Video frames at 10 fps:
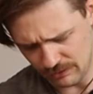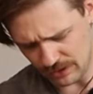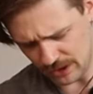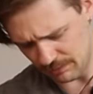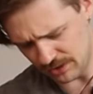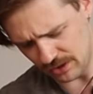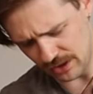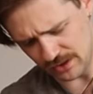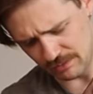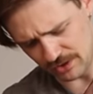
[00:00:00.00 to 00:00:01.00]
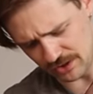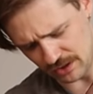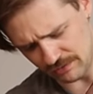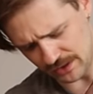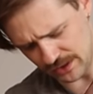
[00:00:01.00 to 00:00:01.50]
When it comes to customer
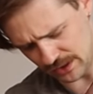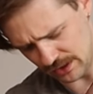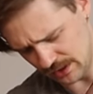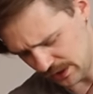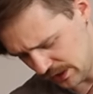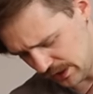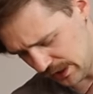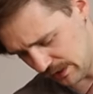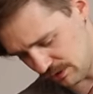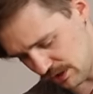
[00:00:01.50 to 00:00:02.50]
service and